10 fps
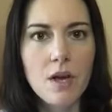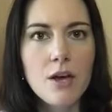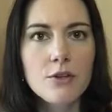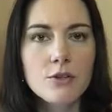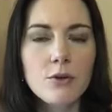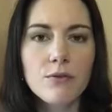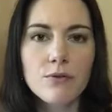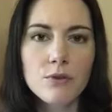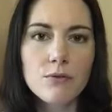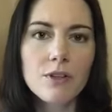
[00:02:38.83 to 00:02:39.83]
So if
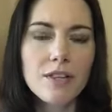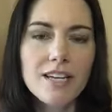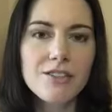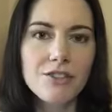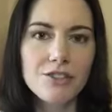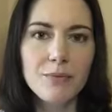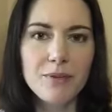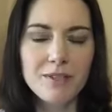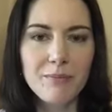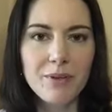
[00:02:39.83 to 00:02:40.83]
your relationship
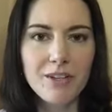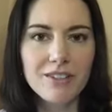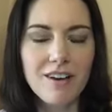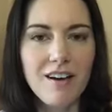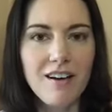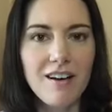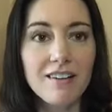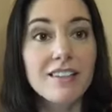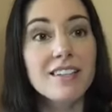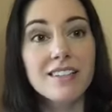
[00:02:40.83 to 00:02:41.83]
is built on
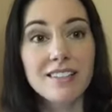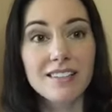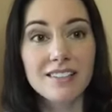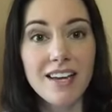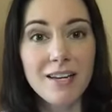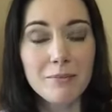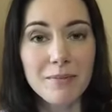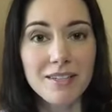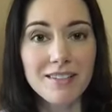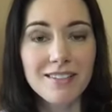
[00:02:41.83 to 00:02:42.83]

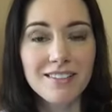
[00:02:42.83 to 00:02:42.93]
excitement,